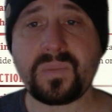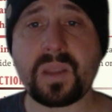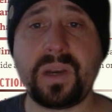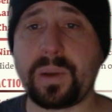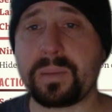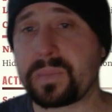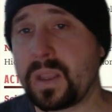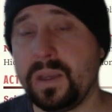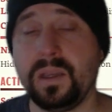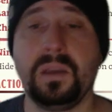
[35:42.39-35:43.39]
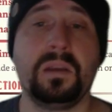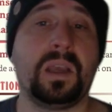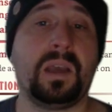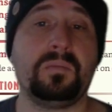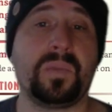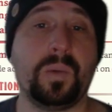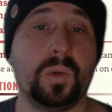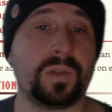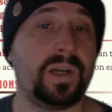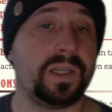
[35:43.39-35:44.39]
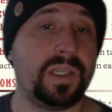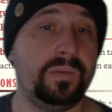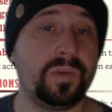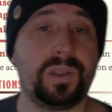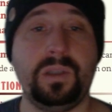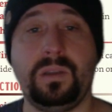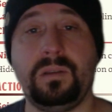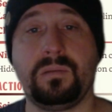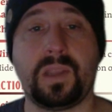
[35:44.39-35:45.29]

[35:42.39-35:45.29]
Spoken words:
But anyway, they walked around Tiverton,